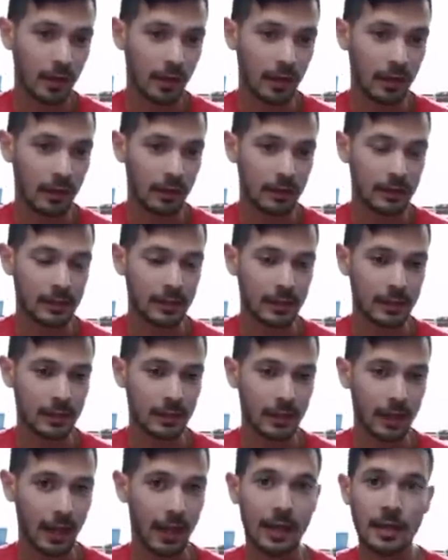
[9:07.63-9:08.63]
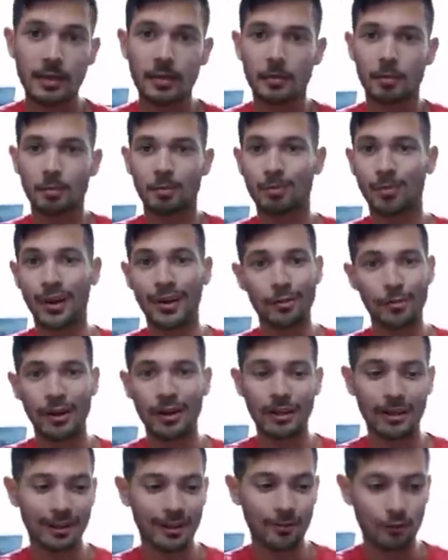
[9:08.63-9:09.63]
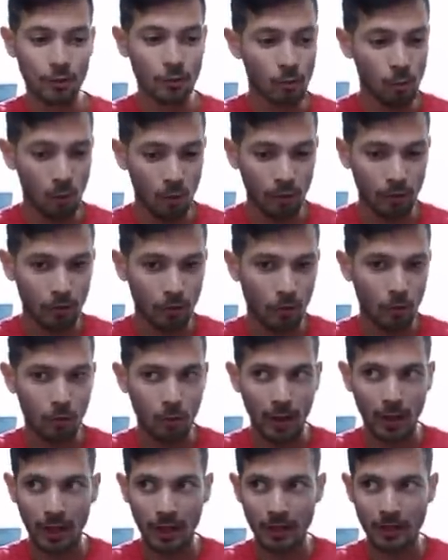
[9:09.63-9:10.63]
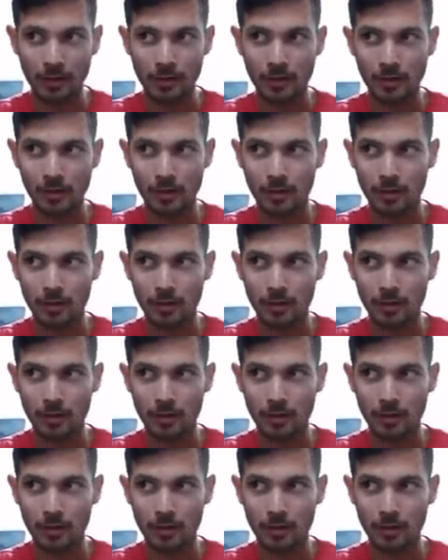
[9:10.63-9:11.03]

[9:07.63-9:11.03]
Uh, and by the way, if you want to go and